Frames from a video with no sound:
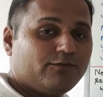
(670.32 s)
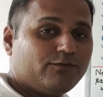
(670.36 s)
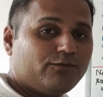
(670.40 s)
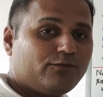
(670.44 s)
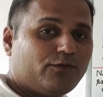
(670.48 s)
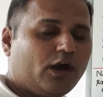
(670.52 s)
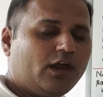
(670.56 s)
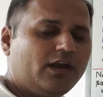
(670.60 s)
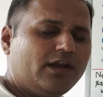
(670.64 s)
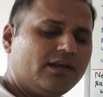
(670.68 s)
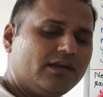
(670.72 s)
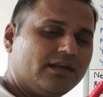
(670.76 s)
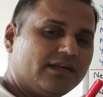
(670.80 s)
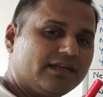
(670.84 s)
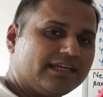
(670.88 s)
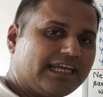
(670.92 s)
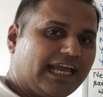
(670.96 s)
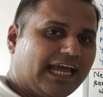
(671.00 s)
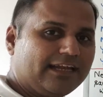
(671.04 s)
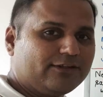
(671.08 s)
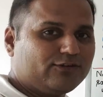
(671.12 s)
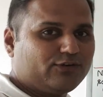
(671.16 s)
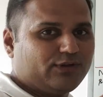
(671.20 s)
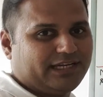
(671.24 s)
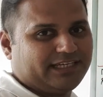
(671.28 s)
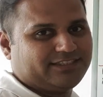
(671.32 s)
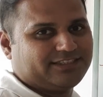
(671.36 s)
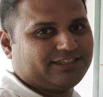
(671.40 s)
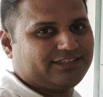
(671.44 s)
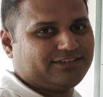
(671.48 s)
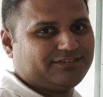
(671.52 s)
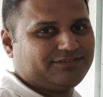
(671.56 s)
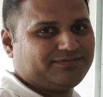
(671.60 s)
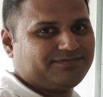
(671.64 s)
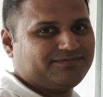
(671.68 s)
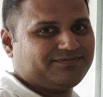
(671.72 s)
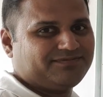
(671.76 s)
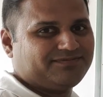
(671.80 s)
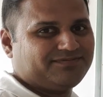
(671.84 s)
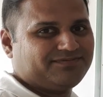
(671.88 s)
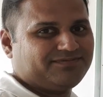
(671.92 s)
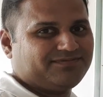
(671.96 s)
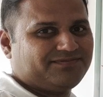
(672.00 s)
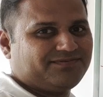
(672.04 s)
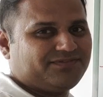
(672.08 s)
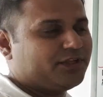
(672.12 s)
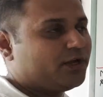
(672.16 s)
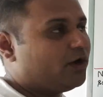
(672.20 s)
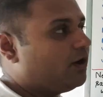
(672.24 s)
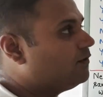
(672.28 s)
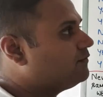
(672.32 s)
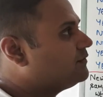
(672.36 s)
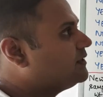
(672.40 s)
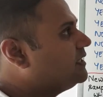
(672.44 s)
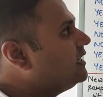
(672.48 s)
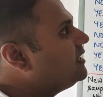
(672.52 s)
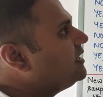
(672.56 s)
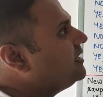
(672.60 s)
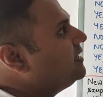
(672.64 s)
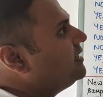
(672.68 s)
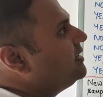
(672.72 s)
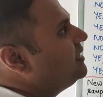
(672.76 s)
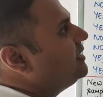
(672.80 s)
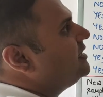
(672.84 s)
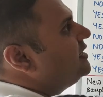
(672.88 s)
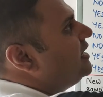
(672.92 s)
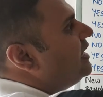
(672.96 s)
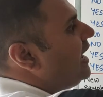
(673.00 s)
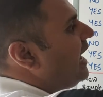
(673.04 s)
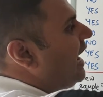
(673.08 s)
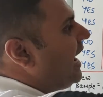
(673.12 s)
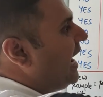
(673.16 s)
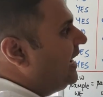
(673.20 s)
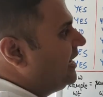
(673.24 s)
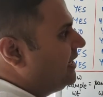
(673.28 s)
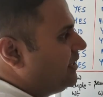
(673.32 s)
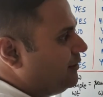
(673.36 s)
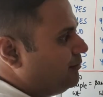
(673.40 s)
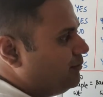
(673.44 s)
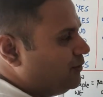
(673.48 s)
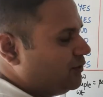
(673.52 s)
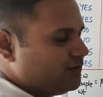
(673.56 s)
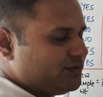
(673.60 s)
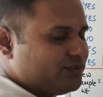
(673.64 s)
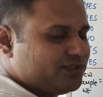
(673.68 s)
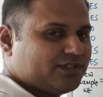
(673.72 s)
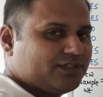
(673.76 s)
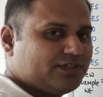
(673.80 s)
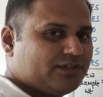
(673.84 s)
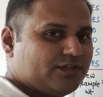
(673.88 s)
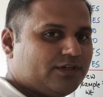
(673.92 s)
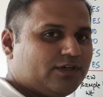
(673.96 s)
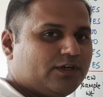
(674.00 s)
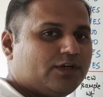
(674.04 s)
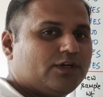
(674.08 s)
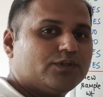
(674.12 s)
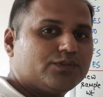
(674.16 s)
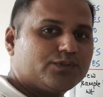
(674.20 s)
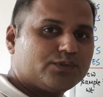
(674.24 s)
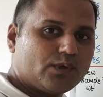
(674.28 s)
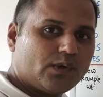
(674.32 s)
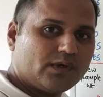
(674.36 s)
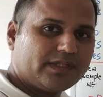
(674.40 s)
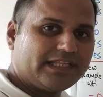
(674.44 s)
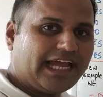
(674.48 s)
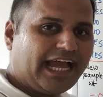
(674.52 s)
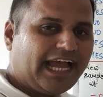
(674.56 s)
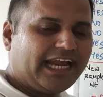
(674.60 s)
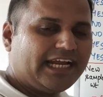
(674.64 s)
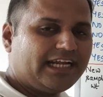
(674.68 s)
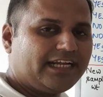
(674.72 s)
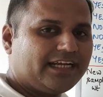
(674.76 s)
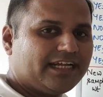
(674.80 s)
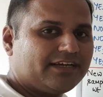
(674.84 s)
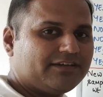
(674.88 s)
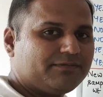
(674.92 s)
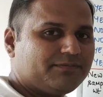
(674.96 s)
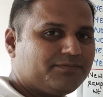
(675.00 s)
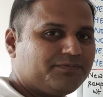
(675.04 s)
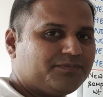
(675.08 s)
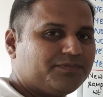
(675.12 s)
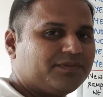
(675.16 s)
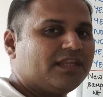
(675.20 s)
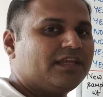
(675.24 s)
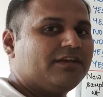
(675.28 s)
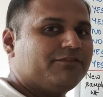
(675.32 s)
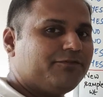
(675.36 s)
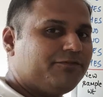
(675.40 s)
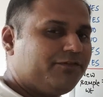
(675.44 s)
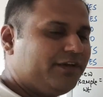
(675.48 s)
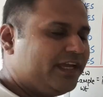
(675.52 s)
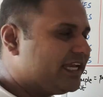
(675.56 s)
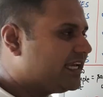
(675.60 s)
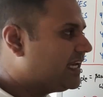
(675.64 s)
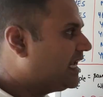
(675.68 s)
for calculation of the attributes so that we